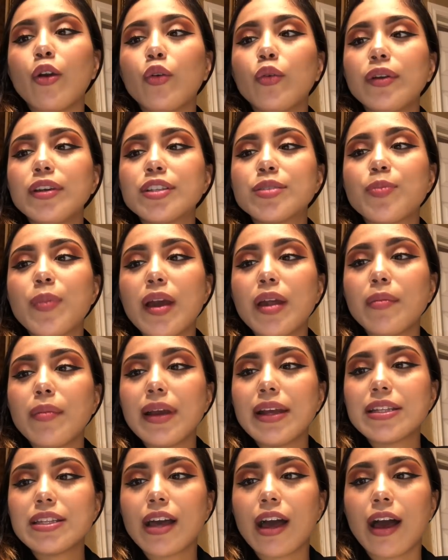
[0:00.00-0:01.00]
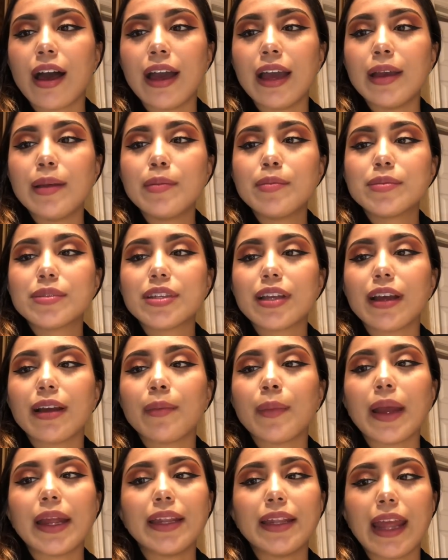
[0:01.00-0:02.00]
always spend my times
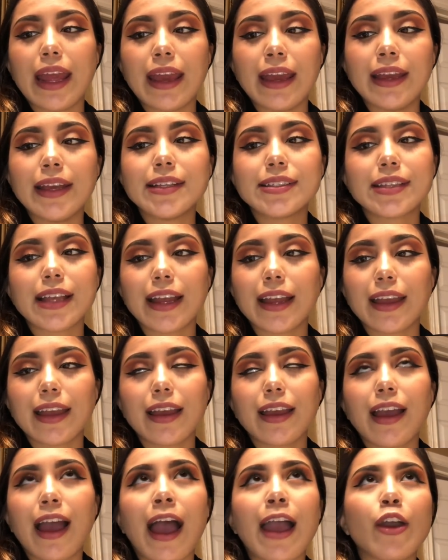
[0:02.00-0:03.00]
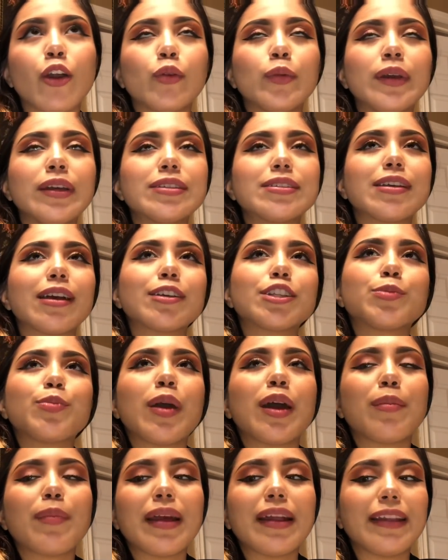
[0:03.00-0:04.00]
my days like i always
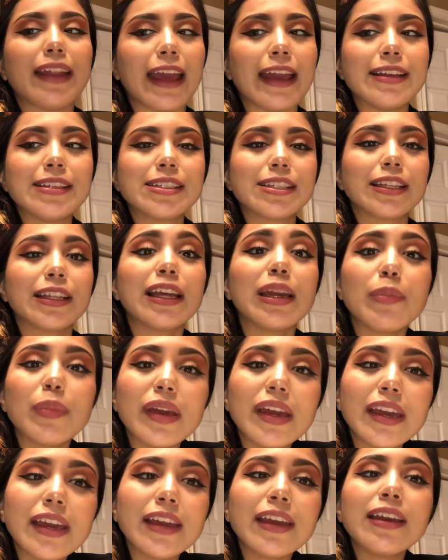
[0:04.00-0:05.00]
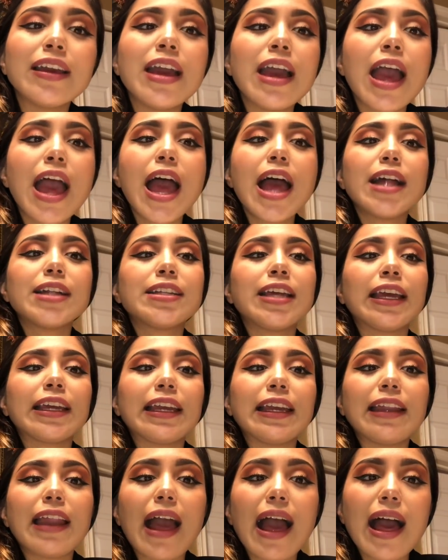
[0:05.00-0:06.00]
spend my days sleeping
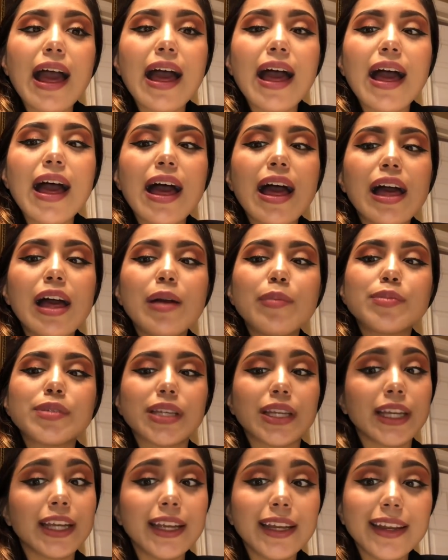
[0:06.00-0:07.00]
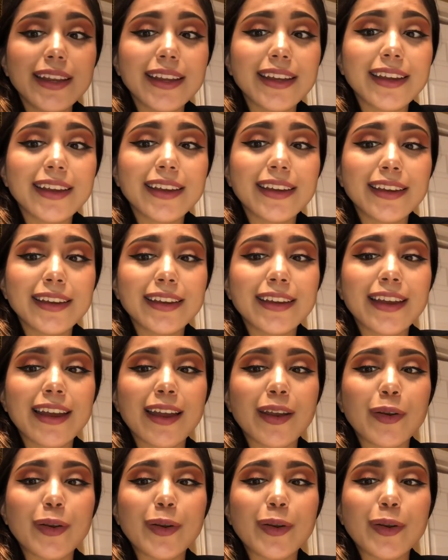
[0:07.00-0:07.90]
taking naps, eating,